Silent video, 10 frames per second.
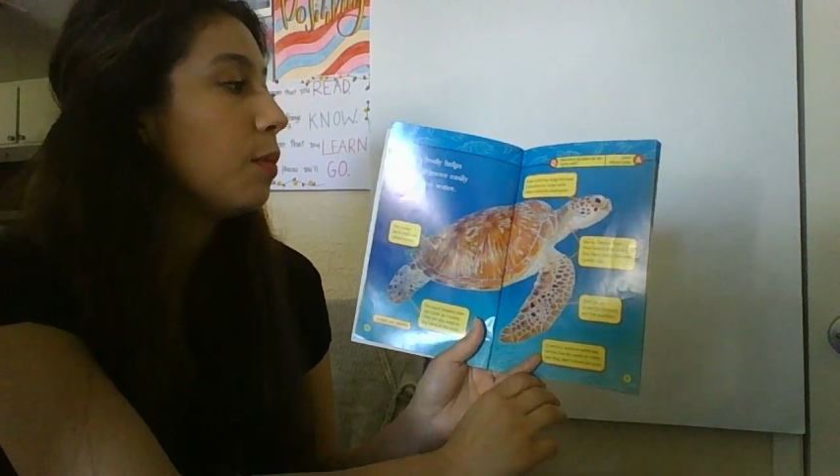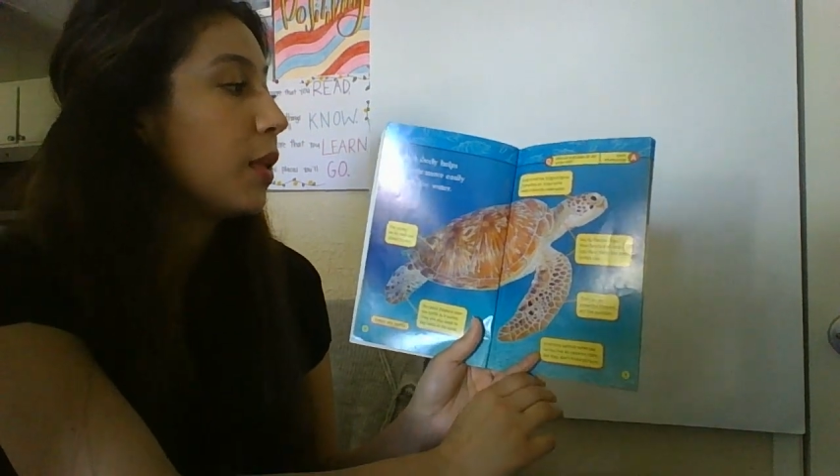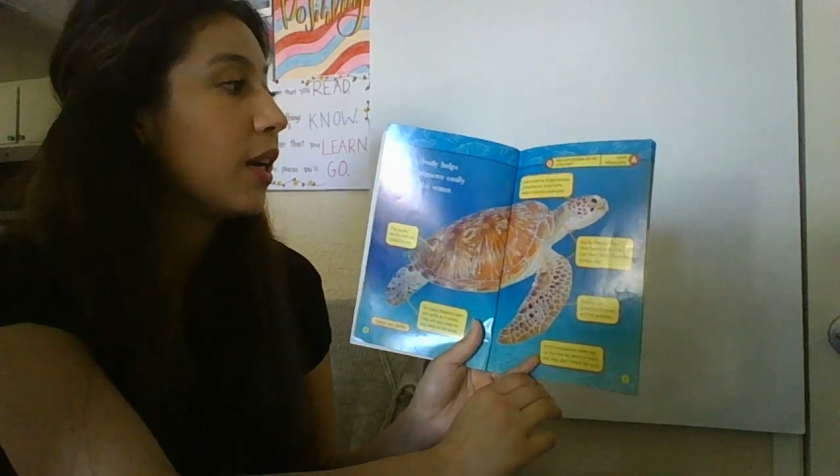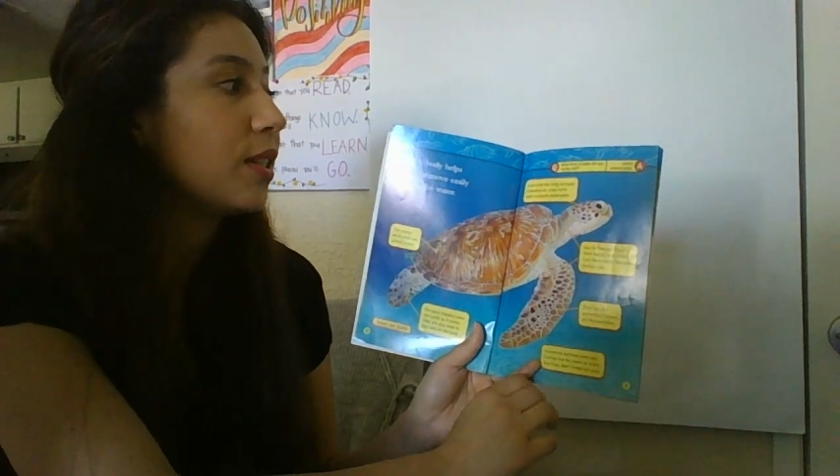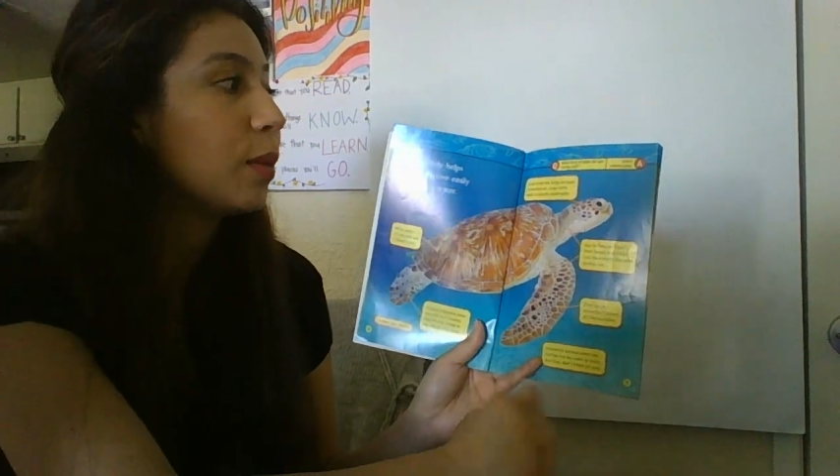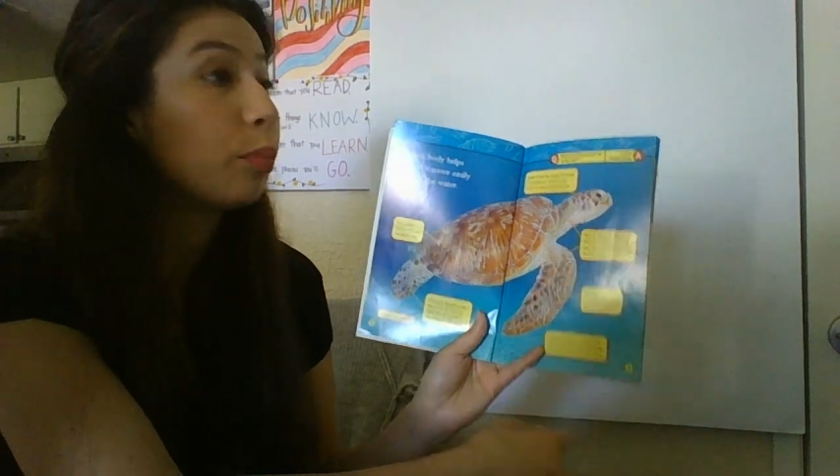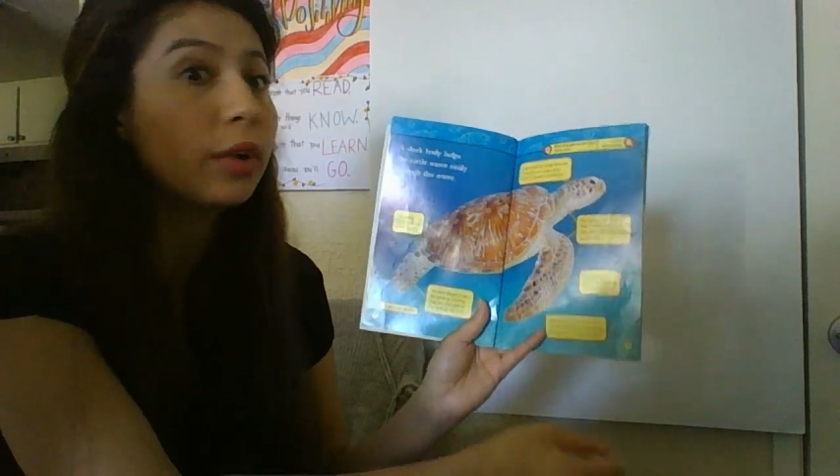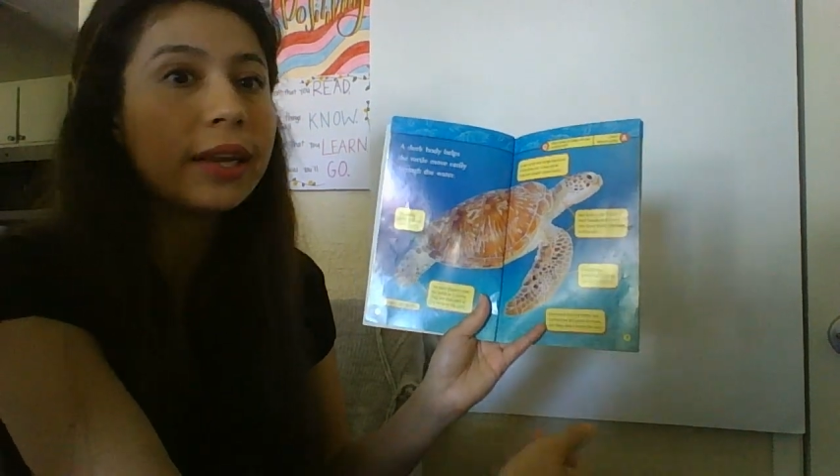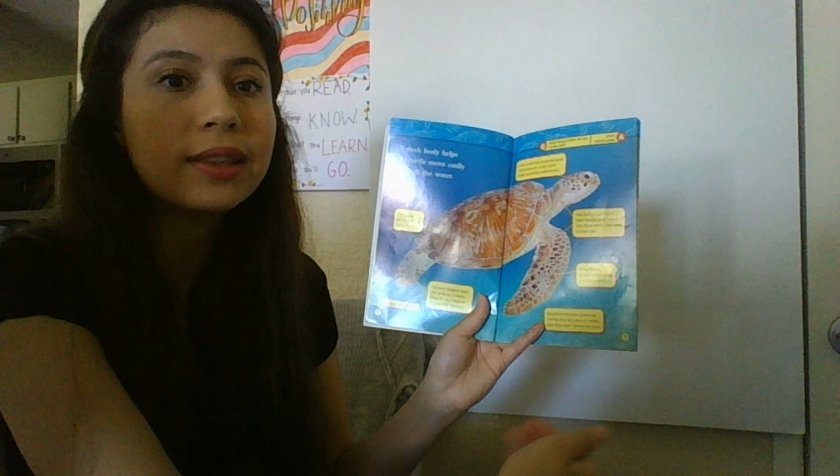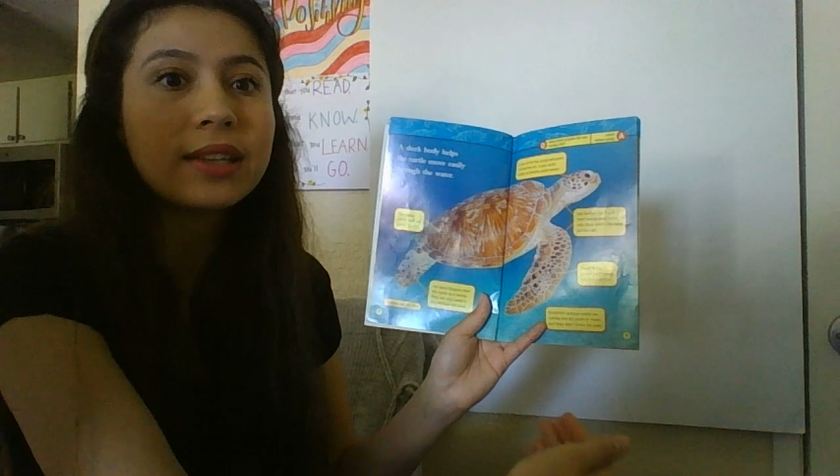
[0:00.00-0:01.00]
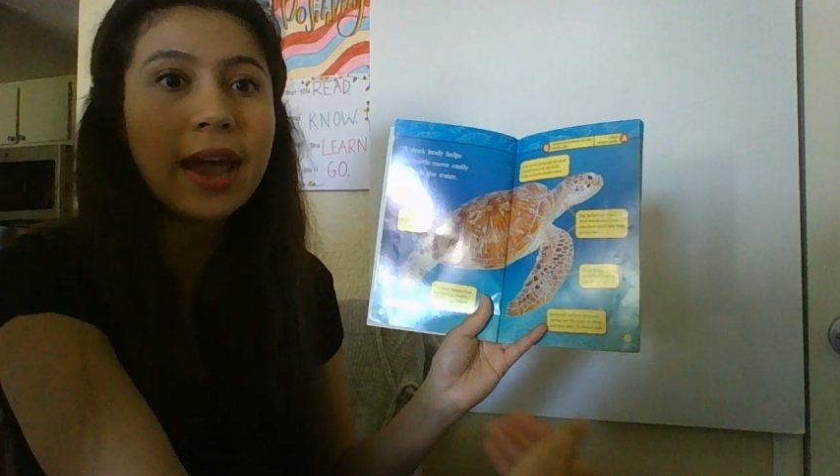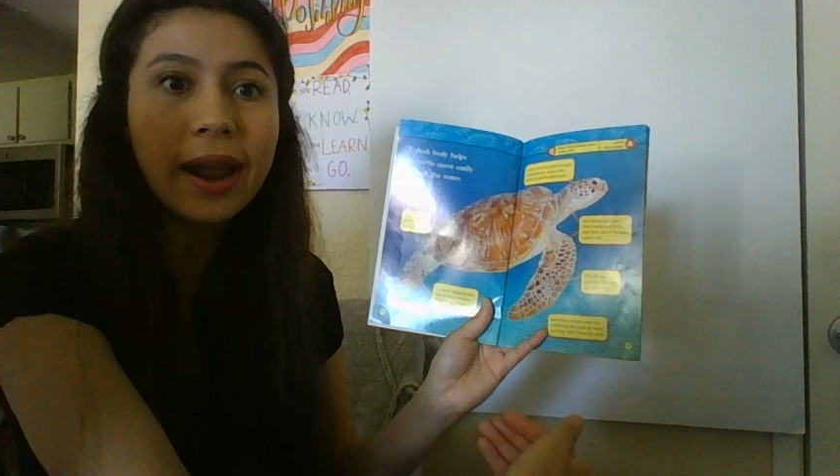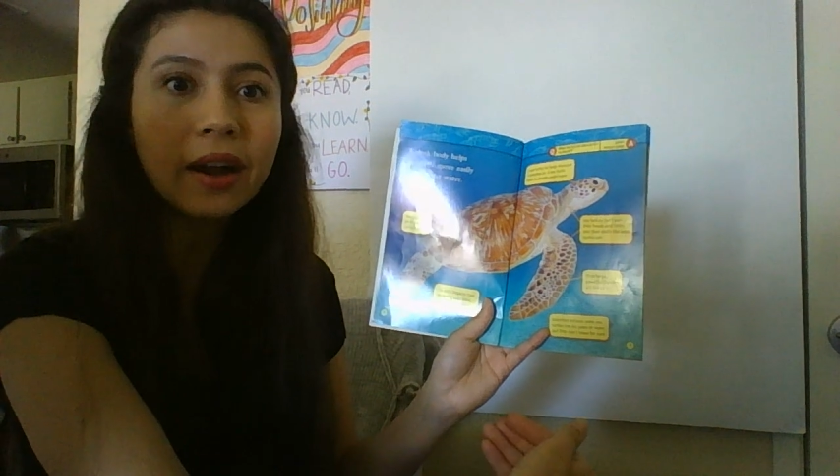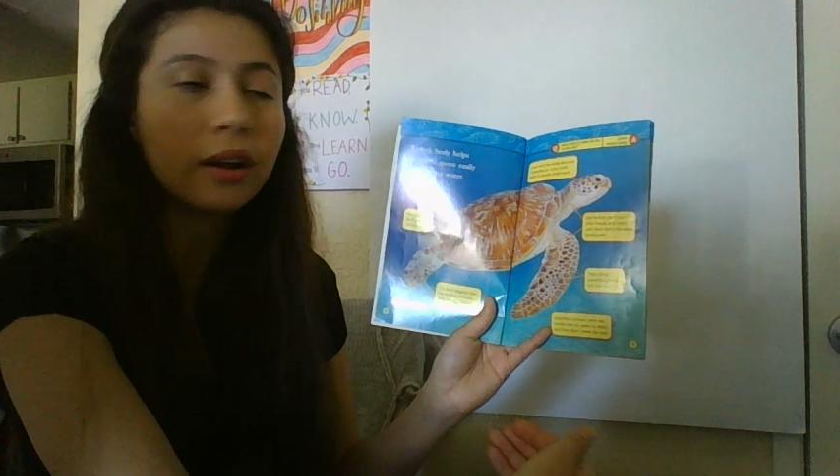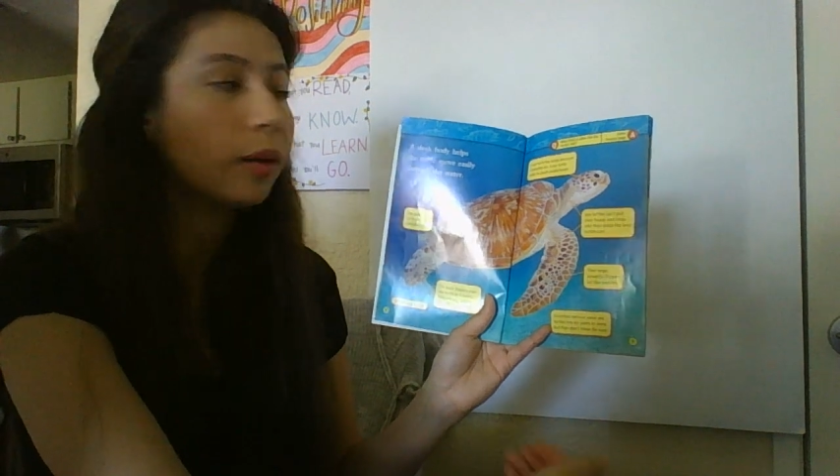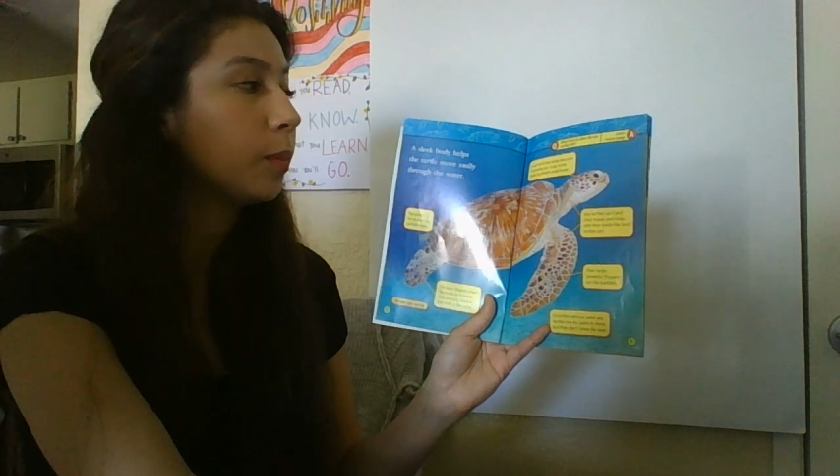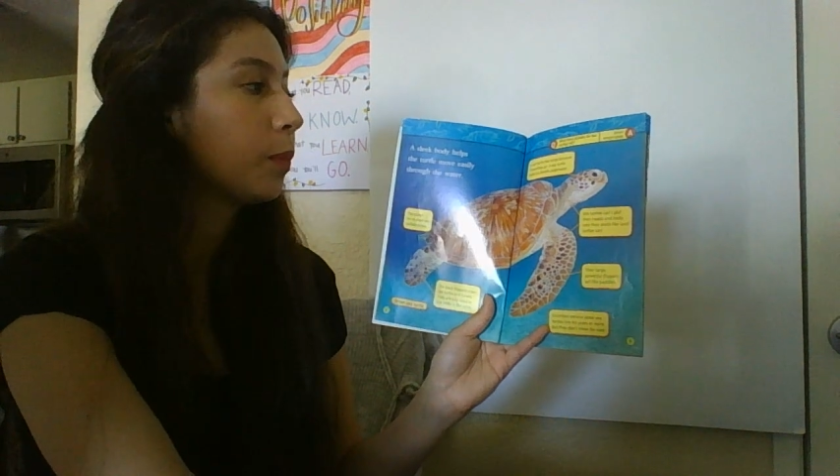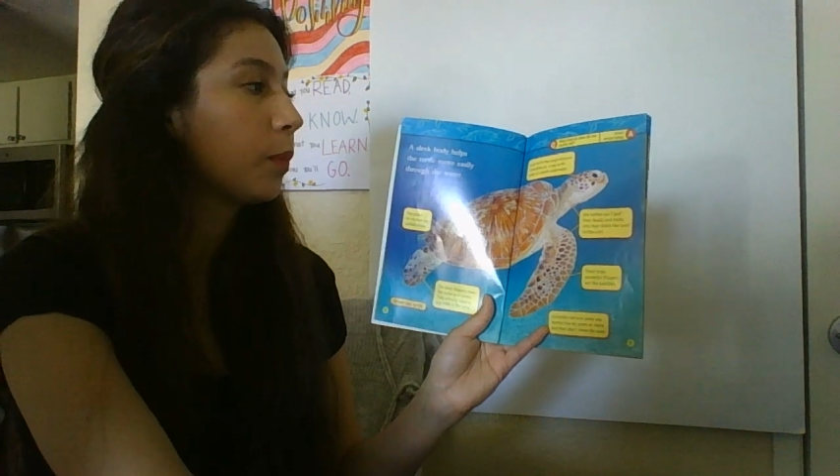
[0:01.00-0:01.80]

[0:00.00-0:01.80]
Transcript: because it breathes air.